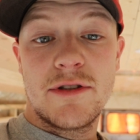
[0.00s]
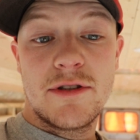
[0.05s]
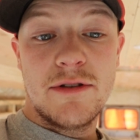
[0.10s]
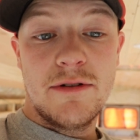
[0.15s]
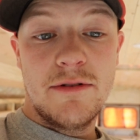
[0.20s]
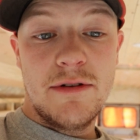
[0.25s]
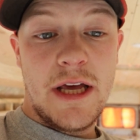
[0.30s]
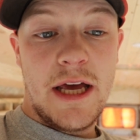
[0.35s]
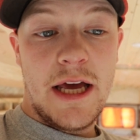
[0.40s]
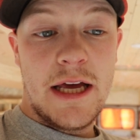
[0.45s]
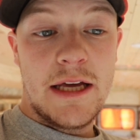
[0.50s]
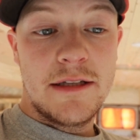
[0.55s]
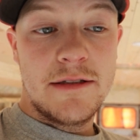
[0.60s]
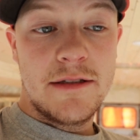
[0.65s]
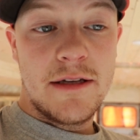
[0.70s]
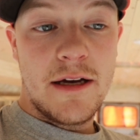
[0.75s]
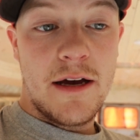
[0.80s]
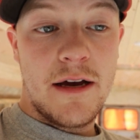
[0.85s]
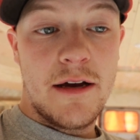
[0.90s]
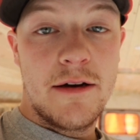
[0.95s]
soon,
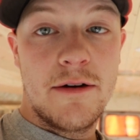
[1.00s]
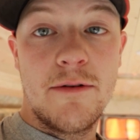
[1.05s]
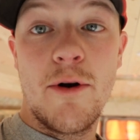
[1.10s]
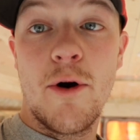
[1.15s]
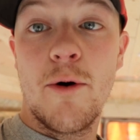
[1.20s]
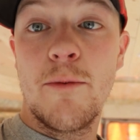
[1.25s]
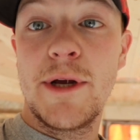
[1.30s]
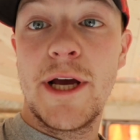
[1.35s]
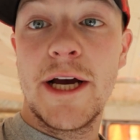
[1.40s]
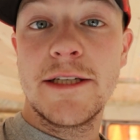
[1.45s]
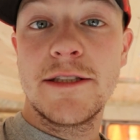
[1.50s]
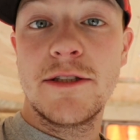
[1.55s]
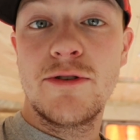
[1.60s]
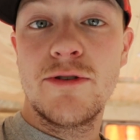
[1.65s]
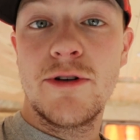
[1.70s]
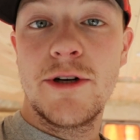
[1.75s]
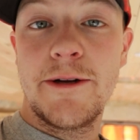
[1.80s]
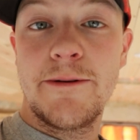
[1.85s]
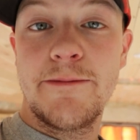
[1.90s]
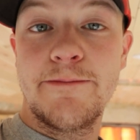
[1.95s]
and uh, we hope you guys
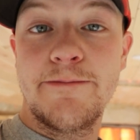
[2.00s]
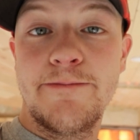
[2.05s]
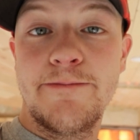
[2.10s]
enjoy.